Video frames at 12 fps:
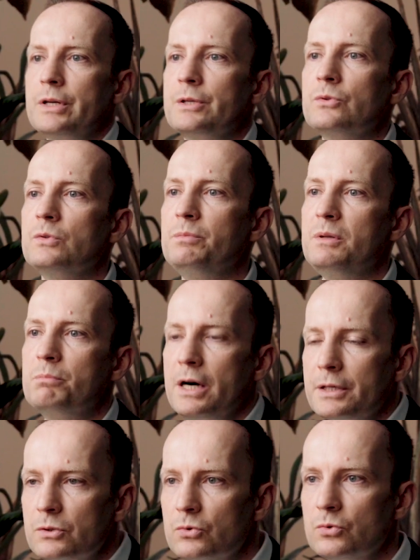I could be
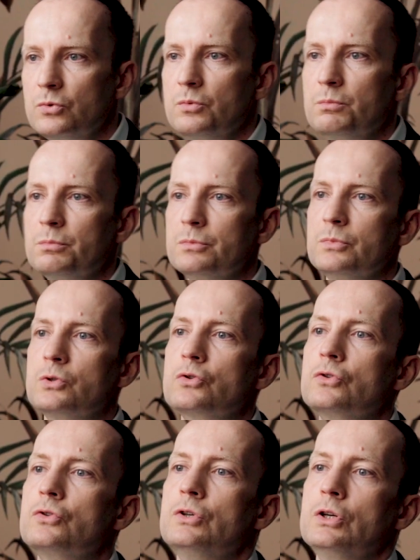back to
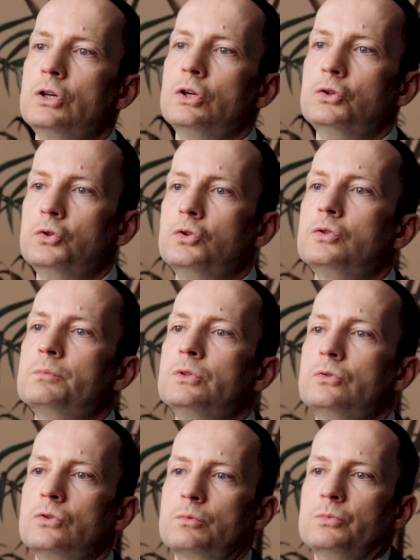more
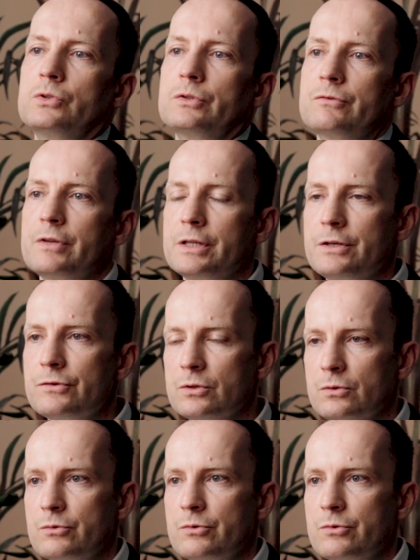normal or more traditional